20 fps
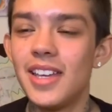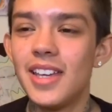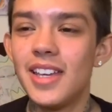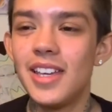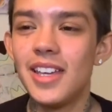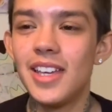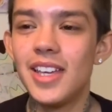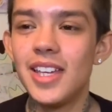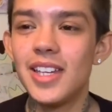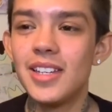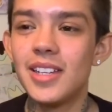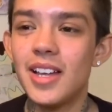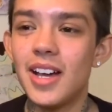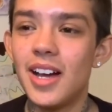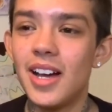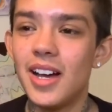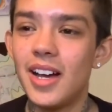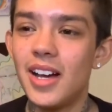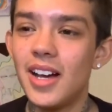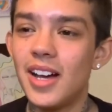And
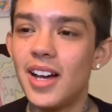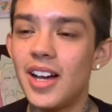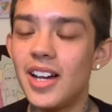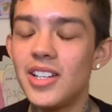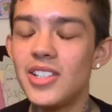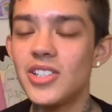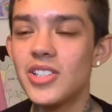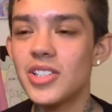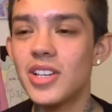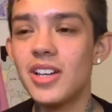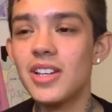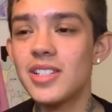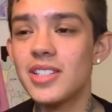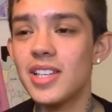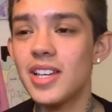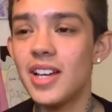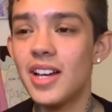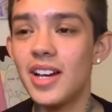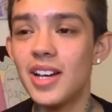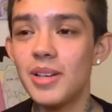I just gotta say,
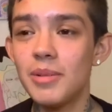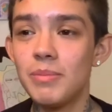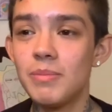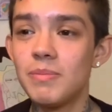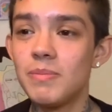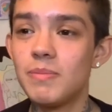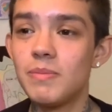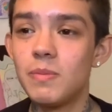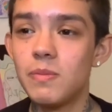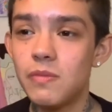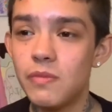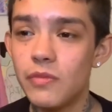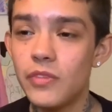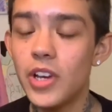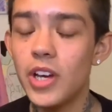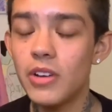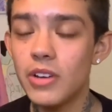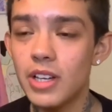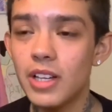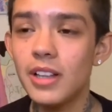I'm
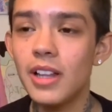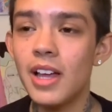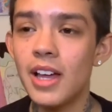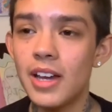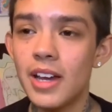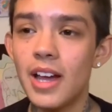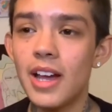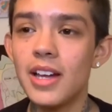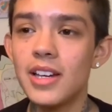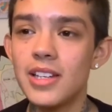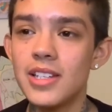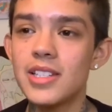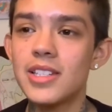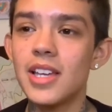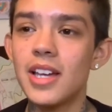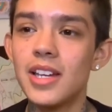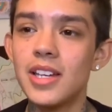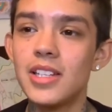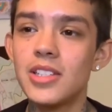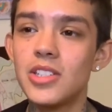very glad I
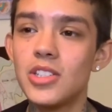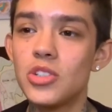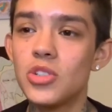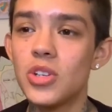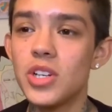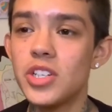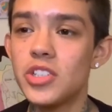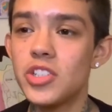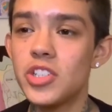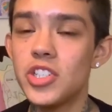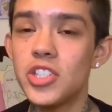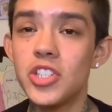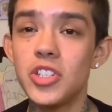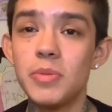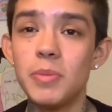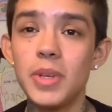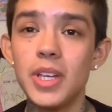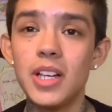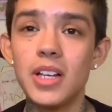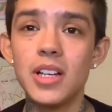decided to transition,
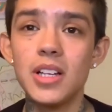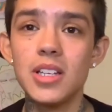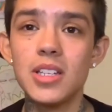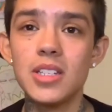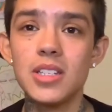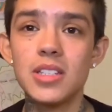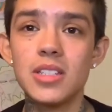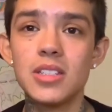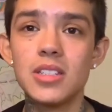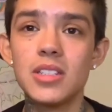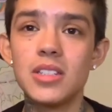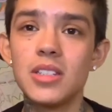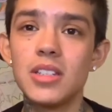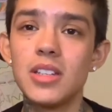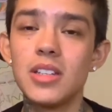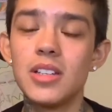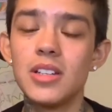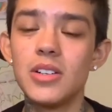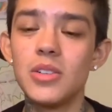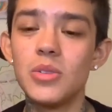because
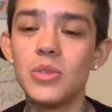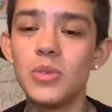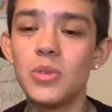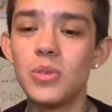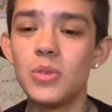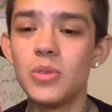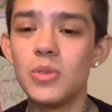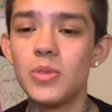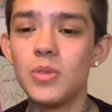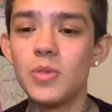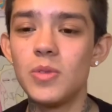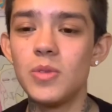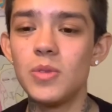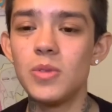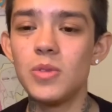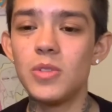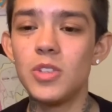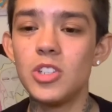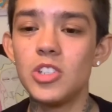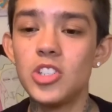
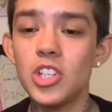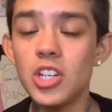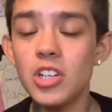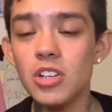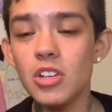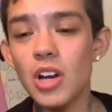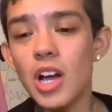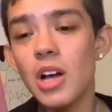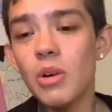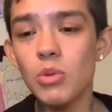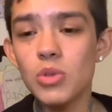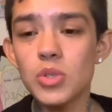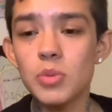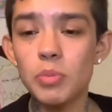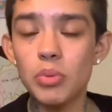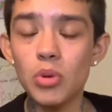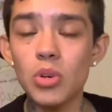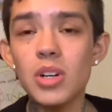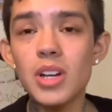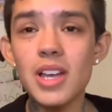the gender I was
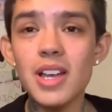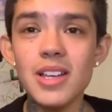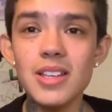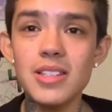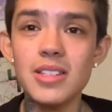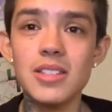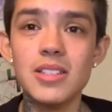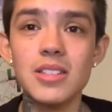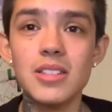born as,